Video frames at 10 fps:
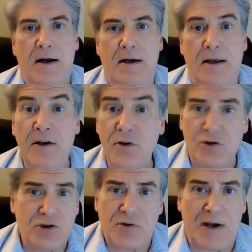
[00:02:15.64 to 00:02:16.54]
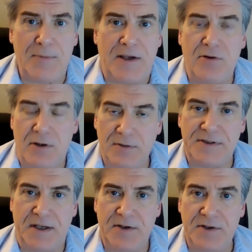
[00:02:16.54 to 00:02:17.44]
and you're just trying to make your own
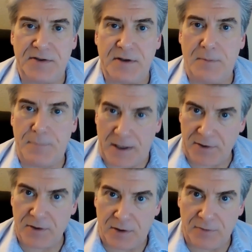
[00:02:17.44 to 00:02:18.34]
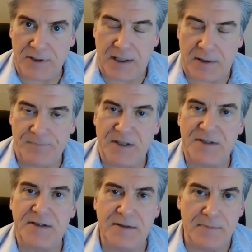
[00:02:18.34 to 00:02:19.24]
decisions about your own care.
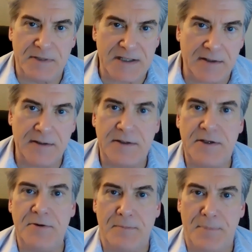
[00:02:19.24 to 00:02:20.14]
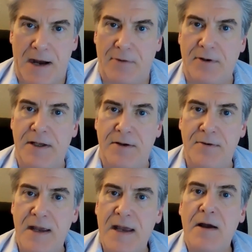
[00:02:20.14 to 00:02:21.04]
This is intended to empower
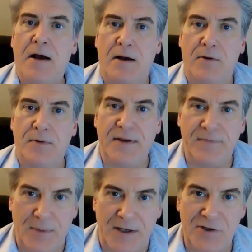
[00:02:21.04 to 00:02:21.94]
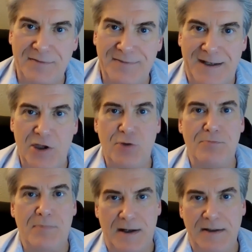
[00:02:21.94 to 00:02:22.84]
you with information that you
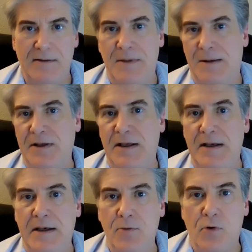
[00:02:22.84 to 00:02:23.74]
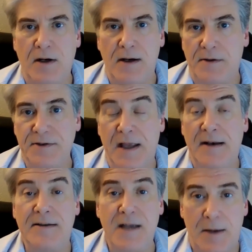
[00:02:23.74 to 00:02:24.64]
might not be able to get anywhere else,
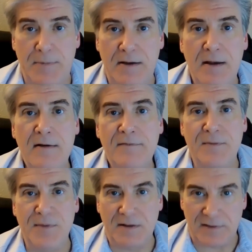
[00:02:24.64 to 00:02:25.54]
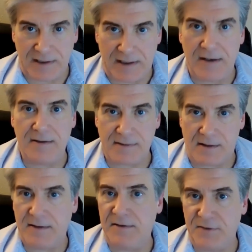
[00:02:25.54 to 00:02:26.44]
and it's coming from the leading
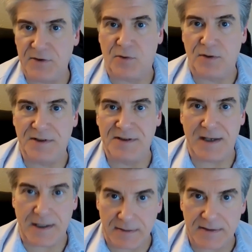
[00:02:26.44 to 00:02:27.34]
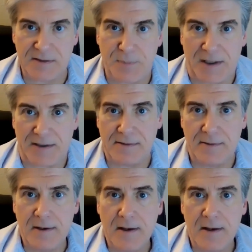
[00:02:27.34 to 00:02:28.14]
scientific sources in the space.